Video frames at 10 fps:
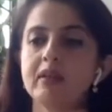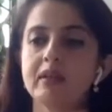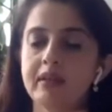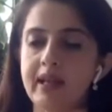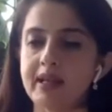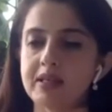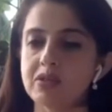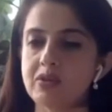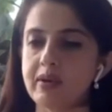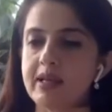Neck
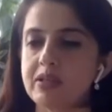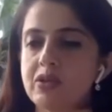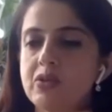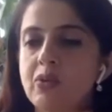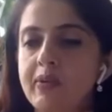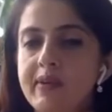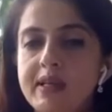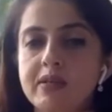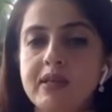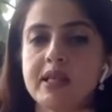stretch, doorway
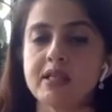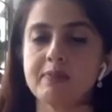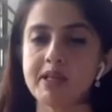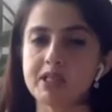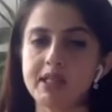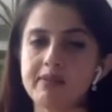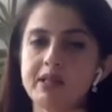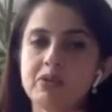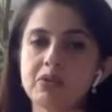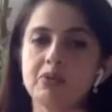stretch, especially
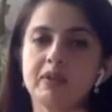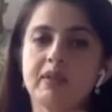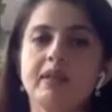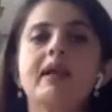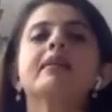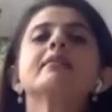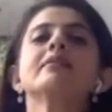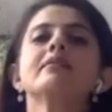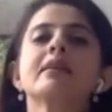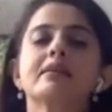when you do the neck,
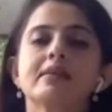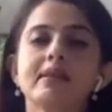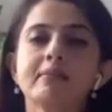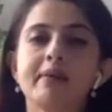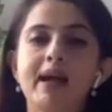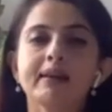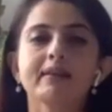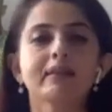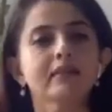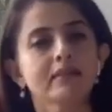resting back,
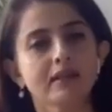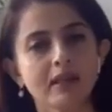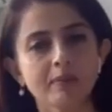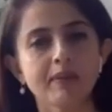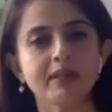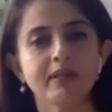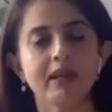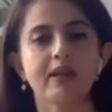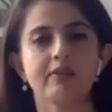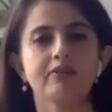keep it
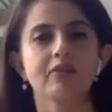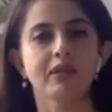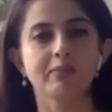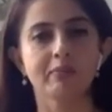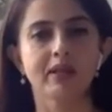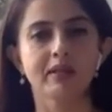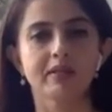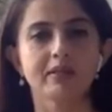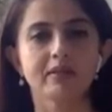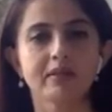there for a minute.